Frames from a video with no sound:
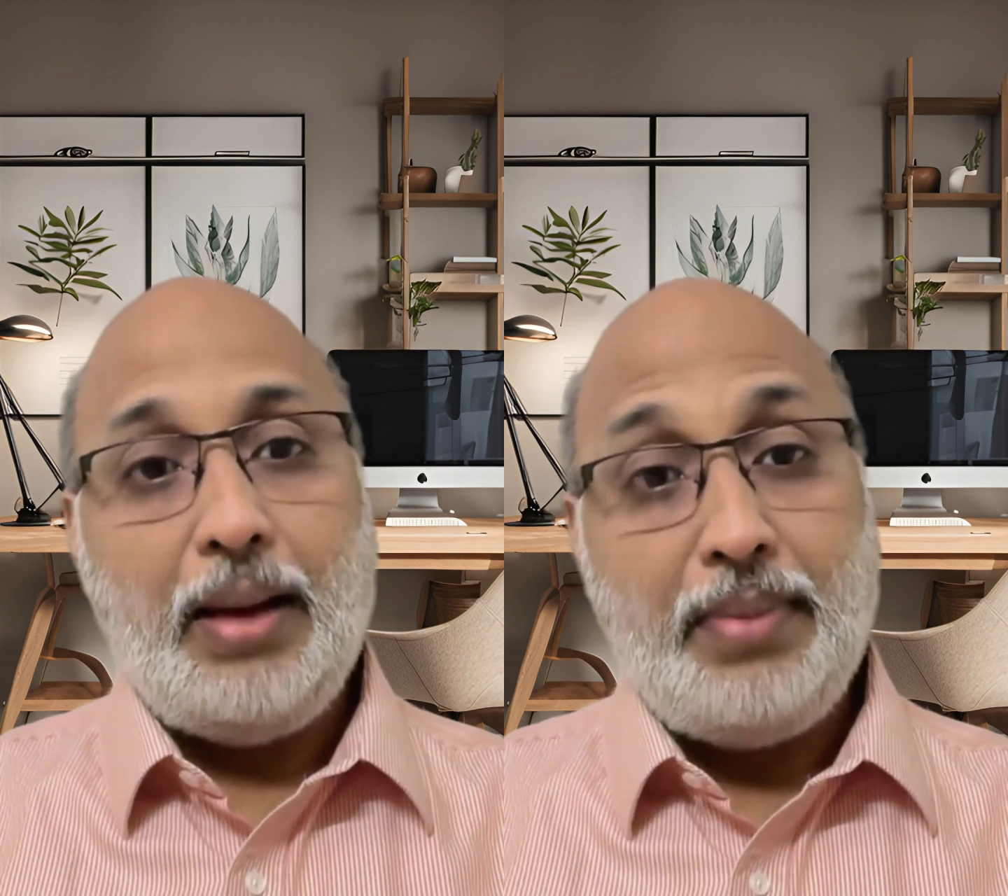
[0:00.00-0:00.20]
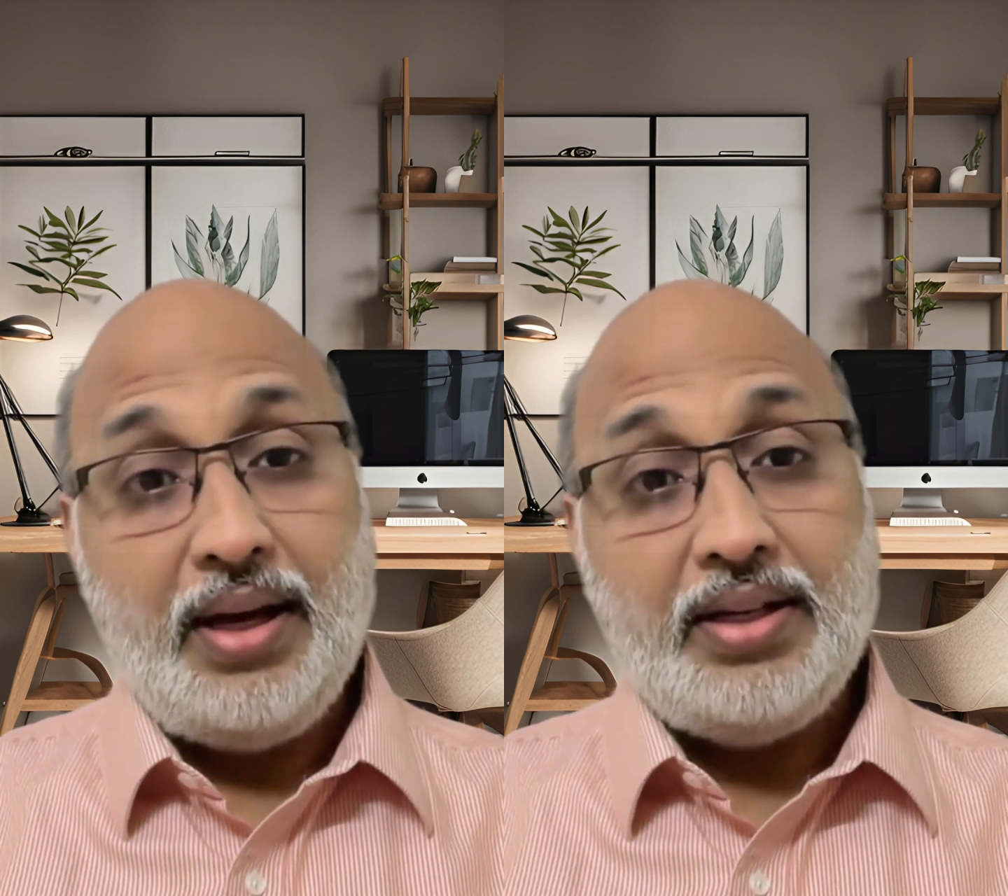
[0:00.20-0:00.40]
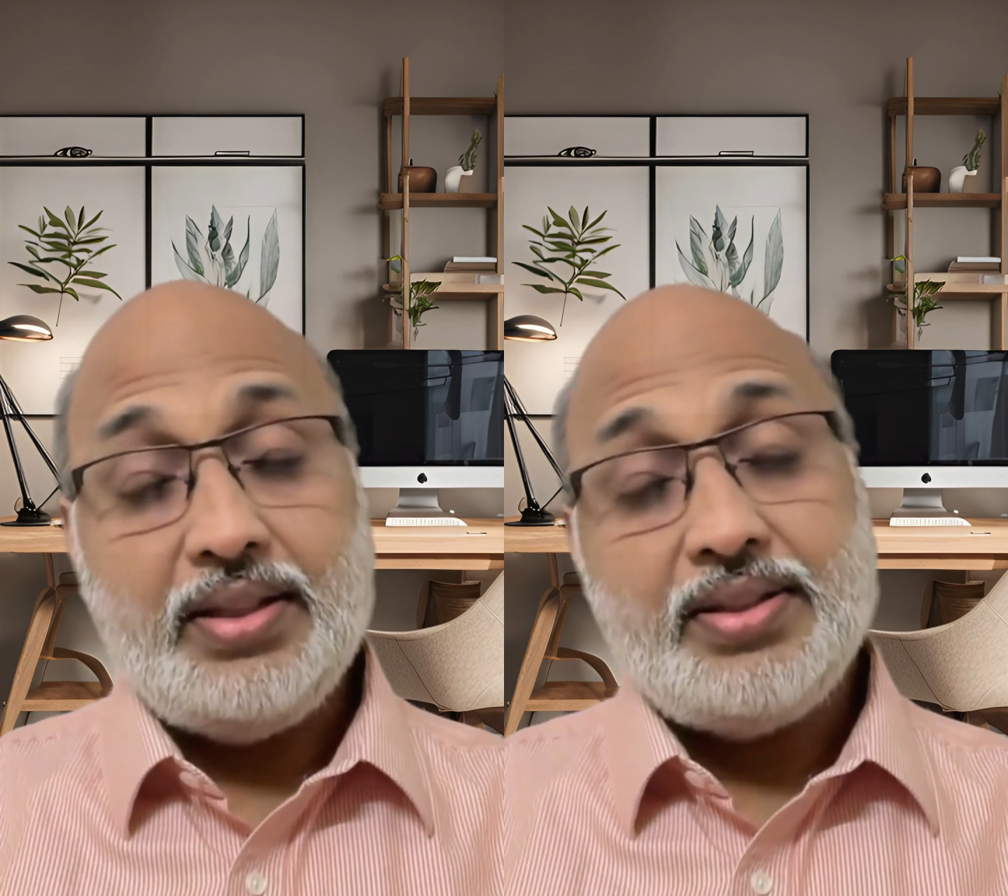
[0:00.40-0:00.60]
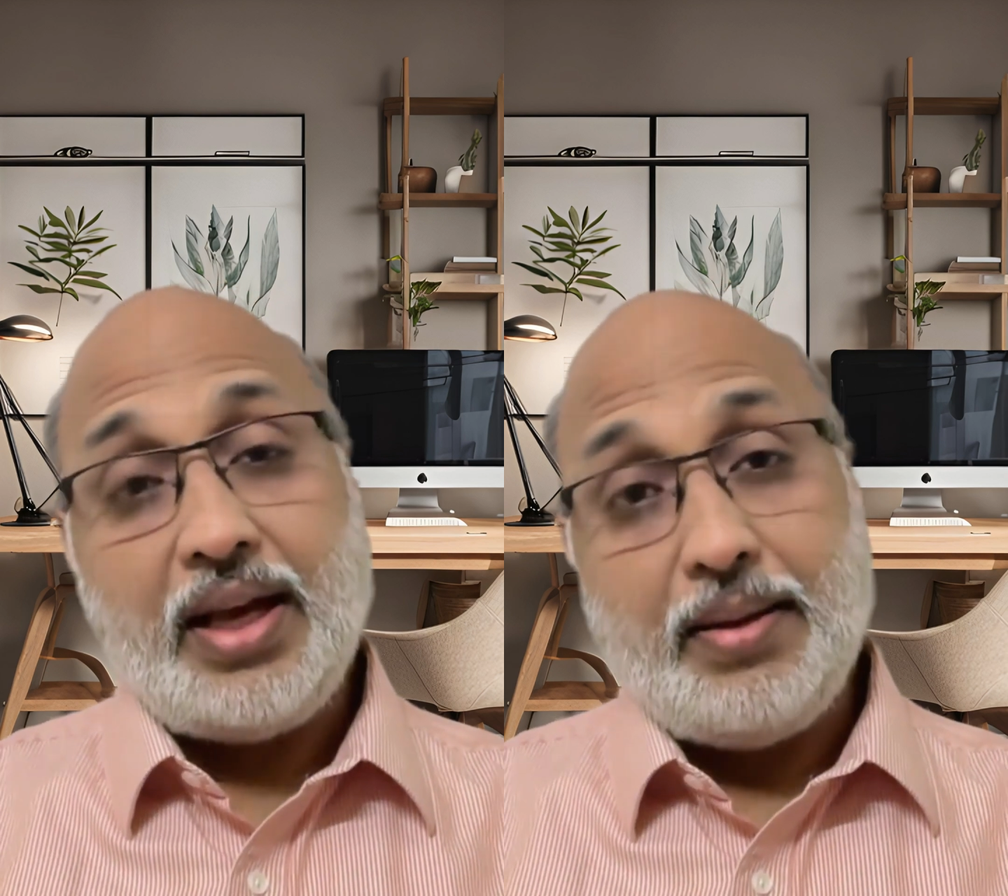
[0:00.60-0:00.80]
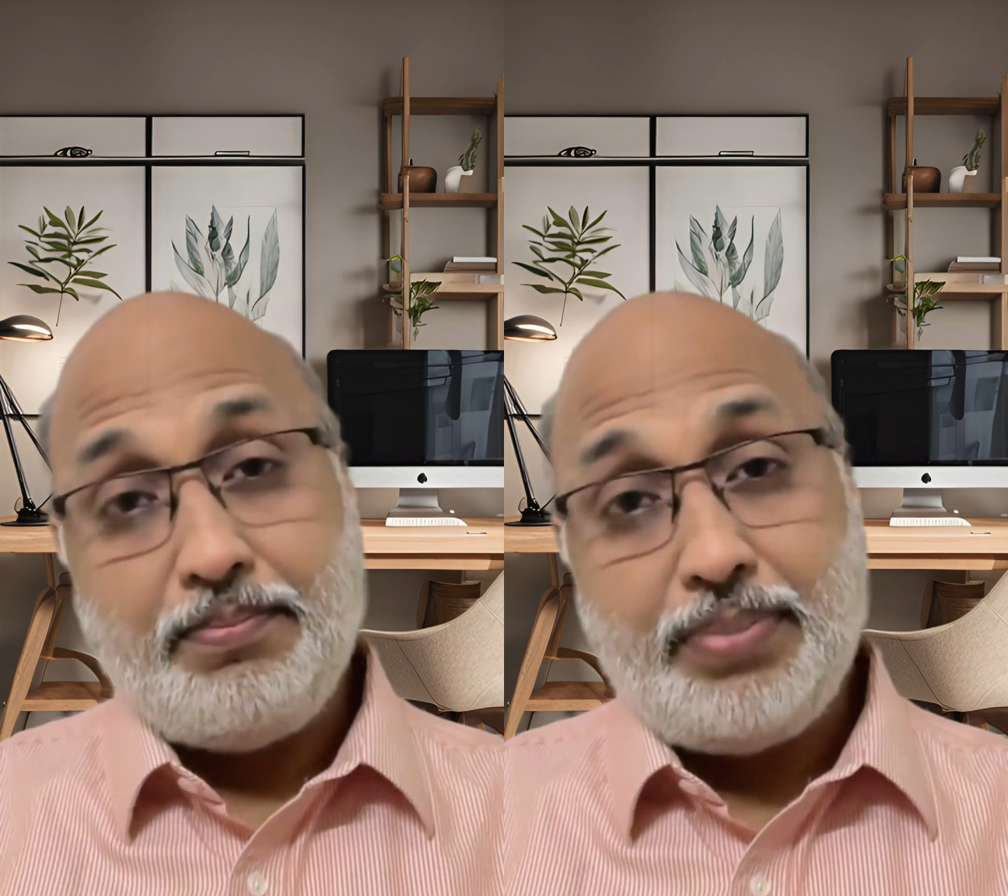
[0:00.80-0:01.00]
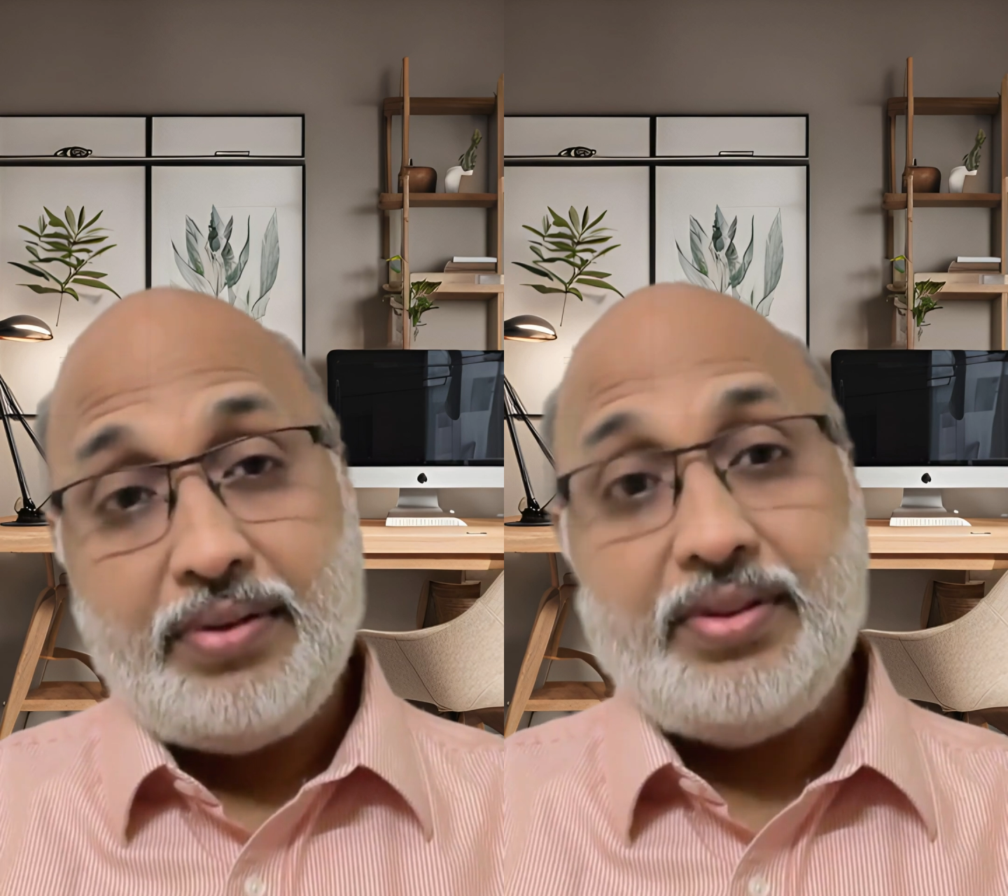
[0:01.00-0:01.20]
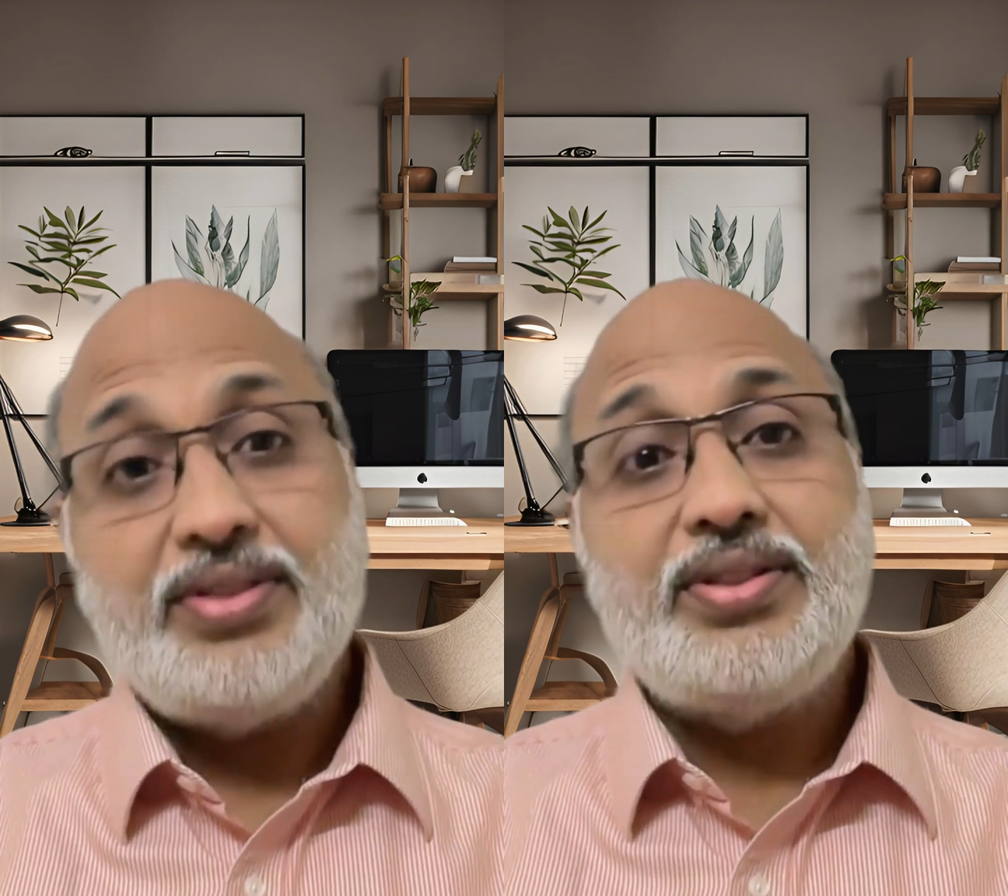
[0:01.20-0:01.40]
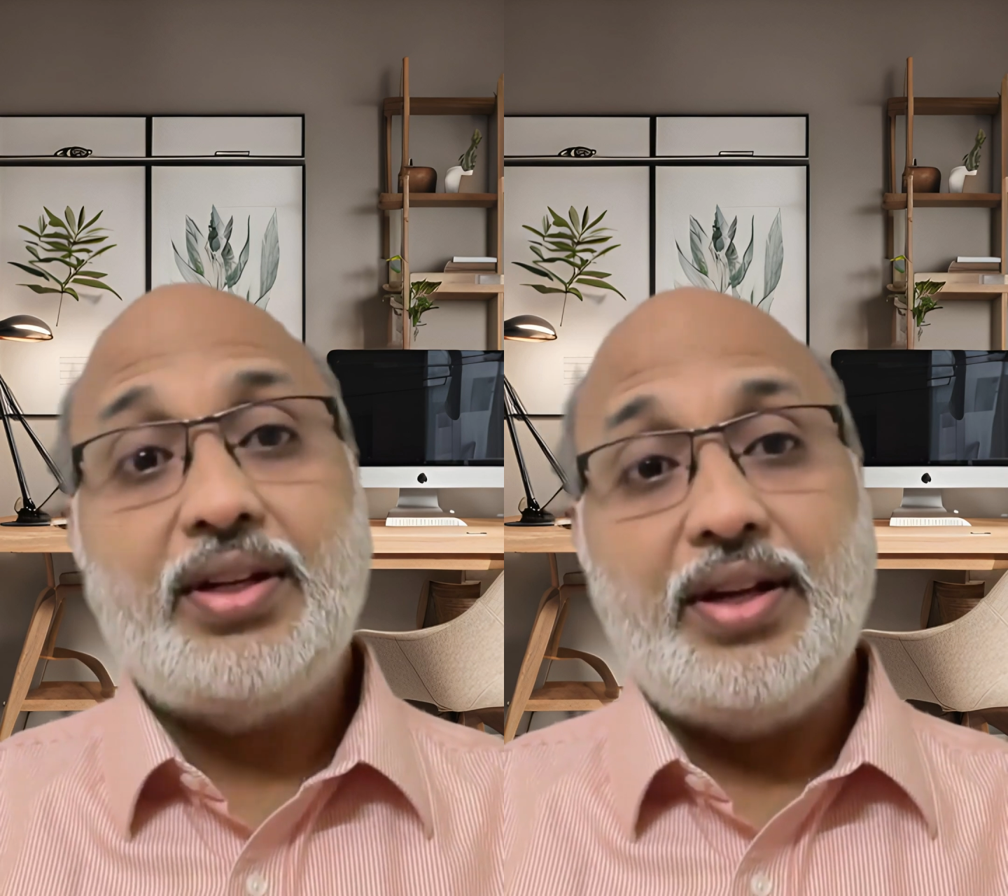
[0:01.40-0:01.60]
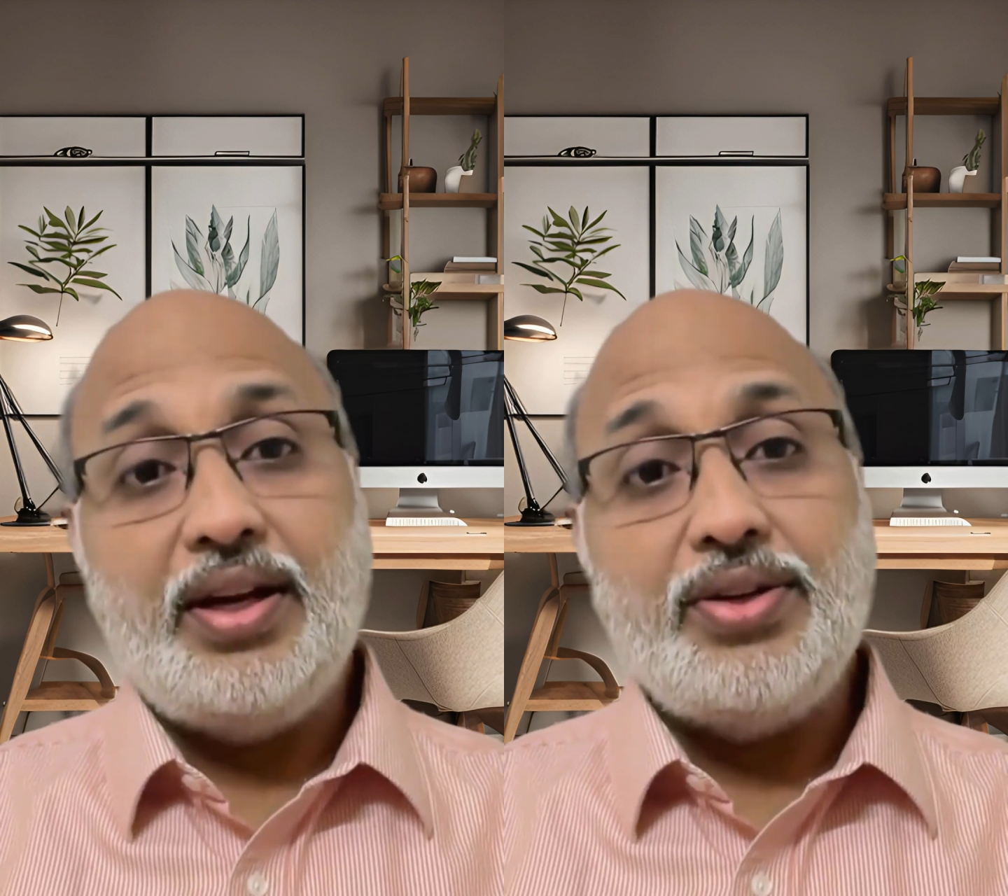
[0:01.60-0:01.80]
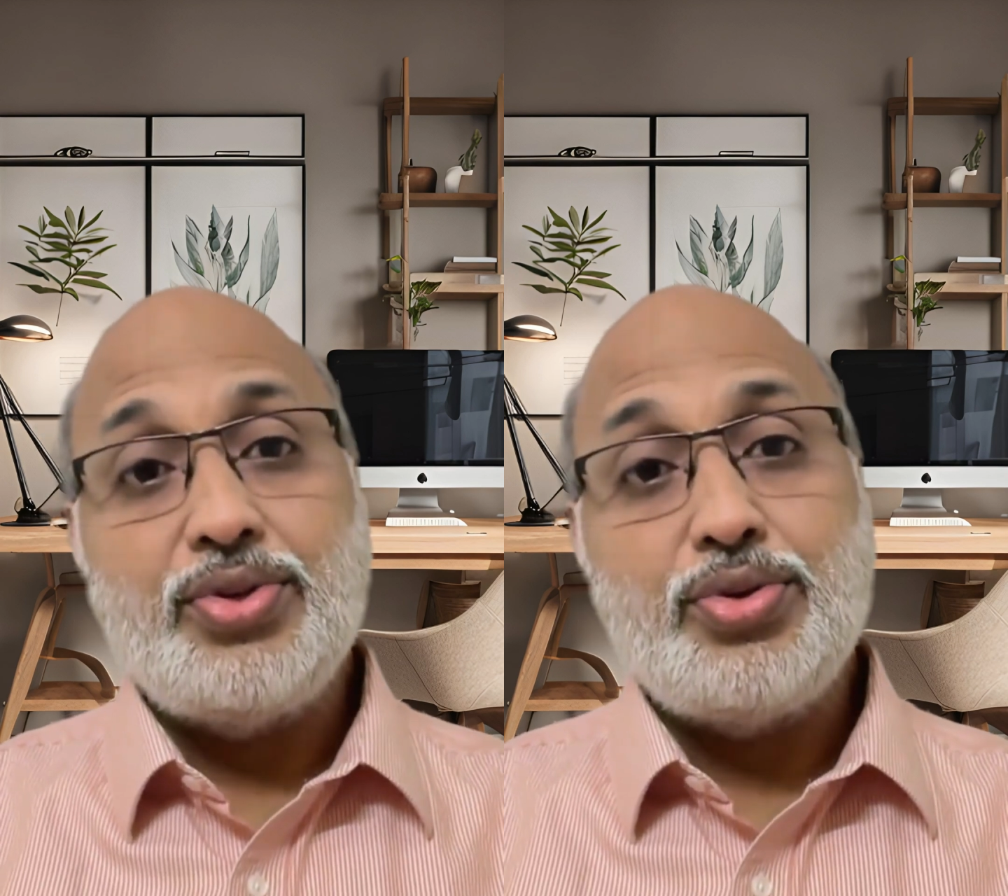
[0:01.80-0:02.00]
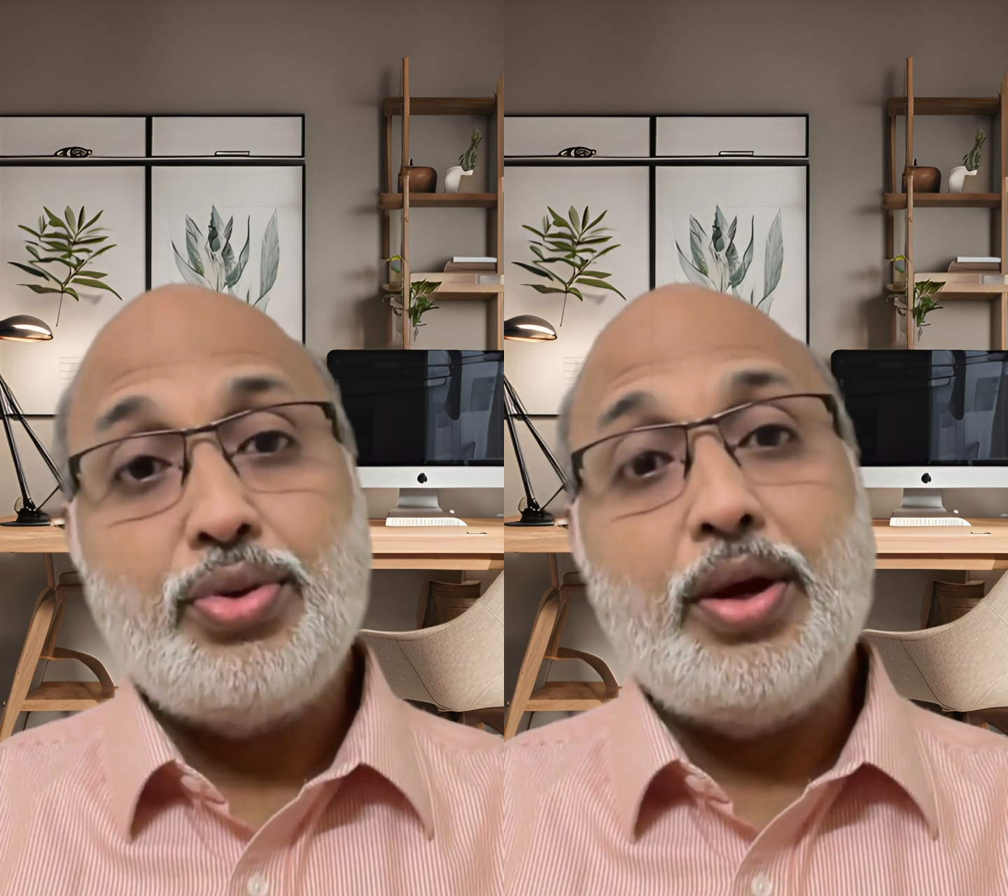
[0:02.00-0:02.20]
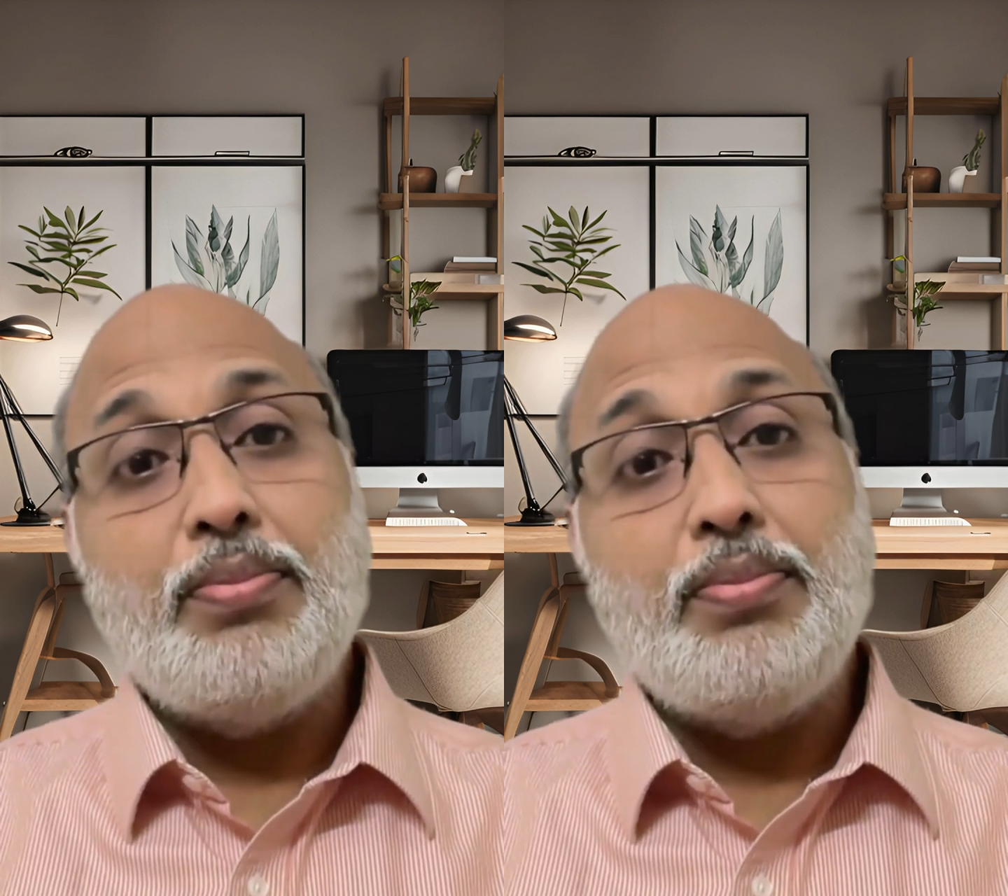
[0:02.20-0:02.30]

Abacus empowers the kids to